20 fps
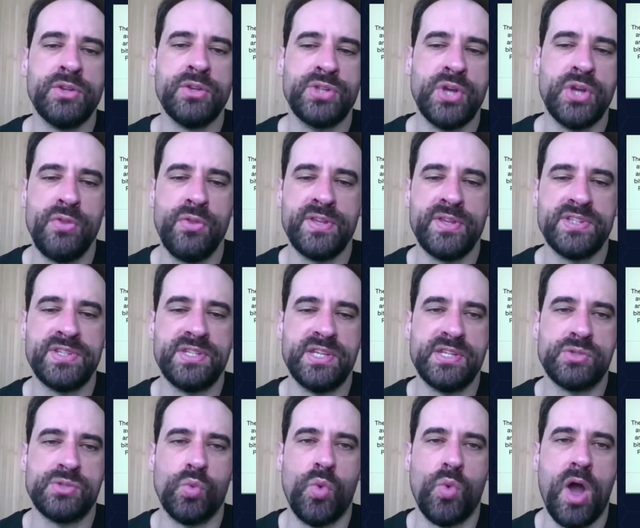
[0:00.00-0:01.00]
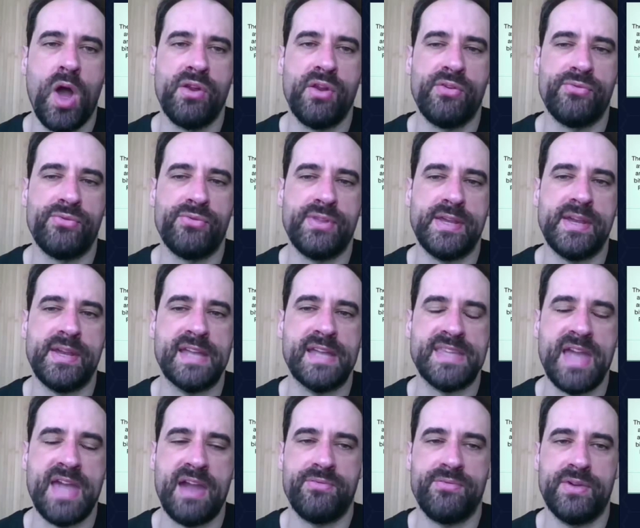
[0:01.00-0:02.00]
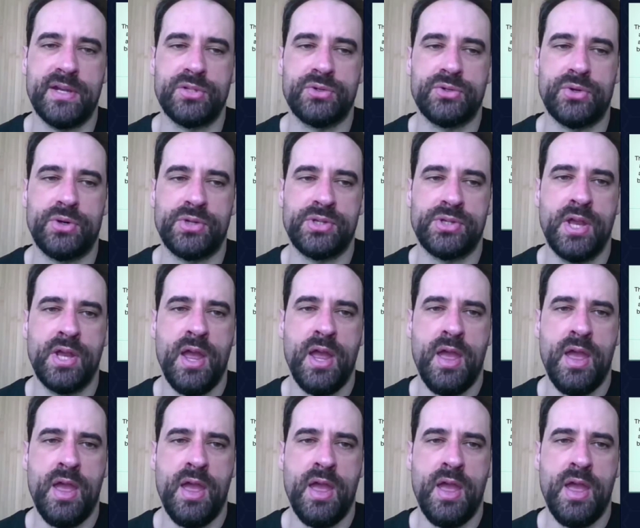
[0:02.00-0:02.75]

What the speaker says: So this is one of the attack vectors